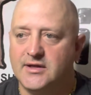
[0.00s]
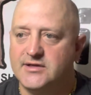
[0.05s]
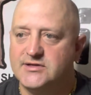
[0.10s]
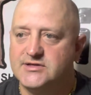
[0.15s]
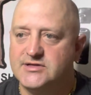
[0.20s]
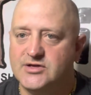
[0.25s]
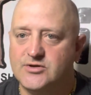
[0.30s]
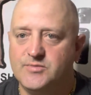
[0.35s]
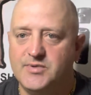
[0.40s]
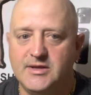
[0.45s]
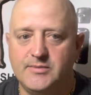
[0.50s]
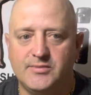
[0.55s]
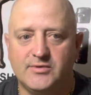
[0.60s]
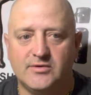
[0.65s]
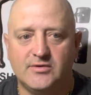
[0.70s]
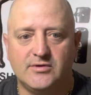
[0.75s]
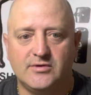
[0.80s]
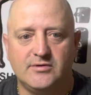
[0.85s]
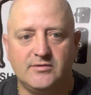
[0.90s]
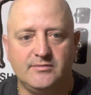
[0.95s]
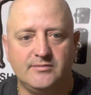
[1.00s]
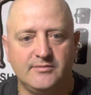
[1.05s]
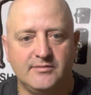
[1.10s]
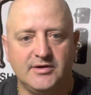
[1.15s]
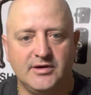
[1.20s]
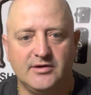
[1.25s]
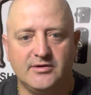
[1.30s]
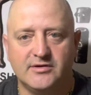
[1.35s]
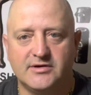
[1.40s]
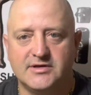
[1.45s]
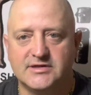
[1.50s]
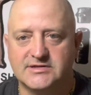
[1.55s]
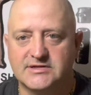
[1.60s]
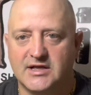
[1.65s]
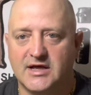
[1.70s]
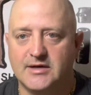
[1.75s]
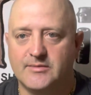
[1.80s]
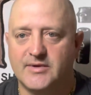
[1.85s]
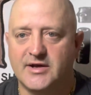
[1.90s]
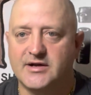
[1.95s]
two people, you know, because a
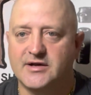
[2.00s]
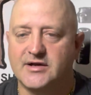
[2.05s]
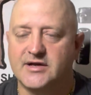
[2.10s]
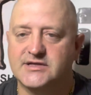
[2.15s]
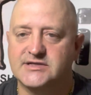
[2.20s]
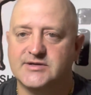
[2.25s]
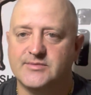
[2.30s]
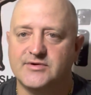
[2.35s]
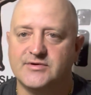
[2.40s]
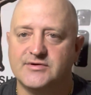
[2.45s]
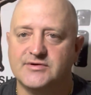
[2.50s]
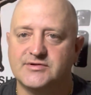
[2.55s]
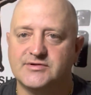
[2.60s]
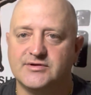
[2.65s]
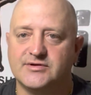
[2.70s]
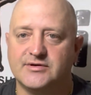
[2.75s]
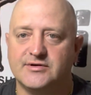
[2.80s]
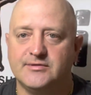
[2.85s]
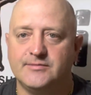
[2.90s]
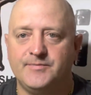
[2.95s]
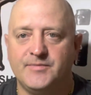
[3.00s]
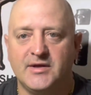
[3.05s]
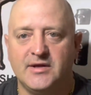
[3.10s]
lot of my customers are,